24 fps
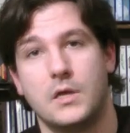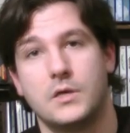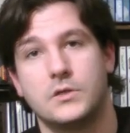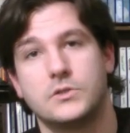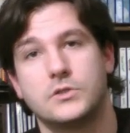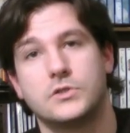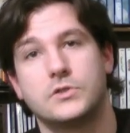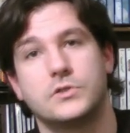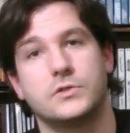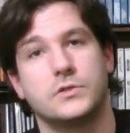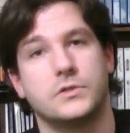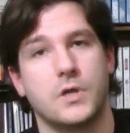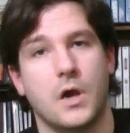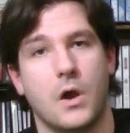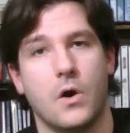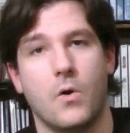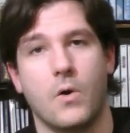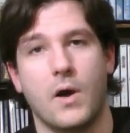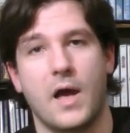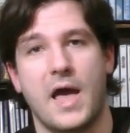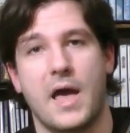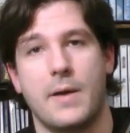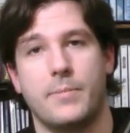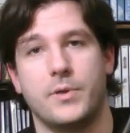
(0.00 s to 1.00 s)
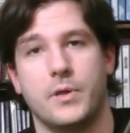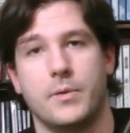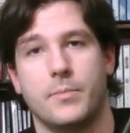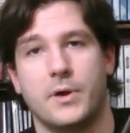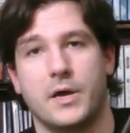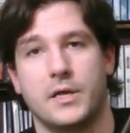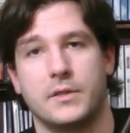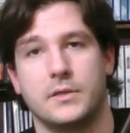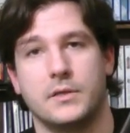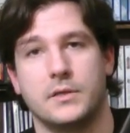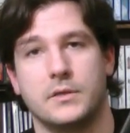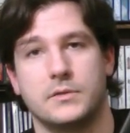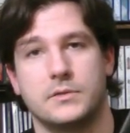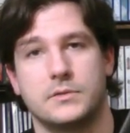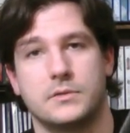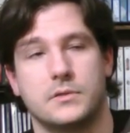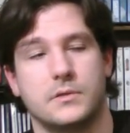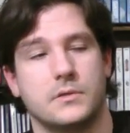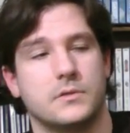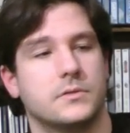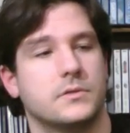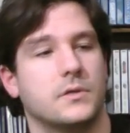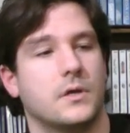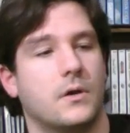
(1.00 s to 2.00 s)
So happy about
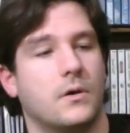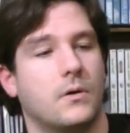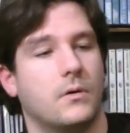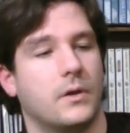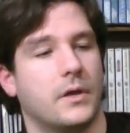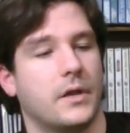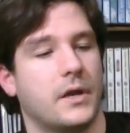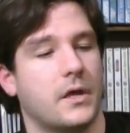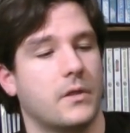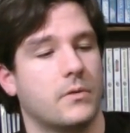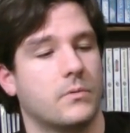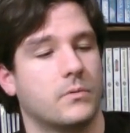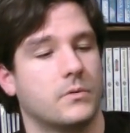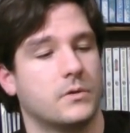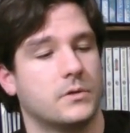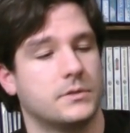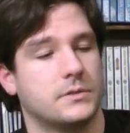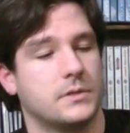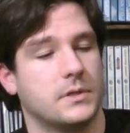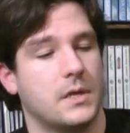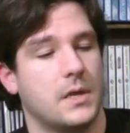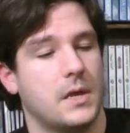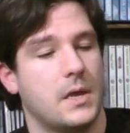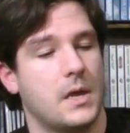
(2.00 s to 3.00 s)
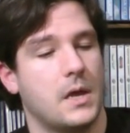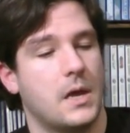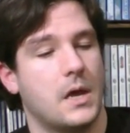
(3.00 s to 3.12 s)
this. So in other words,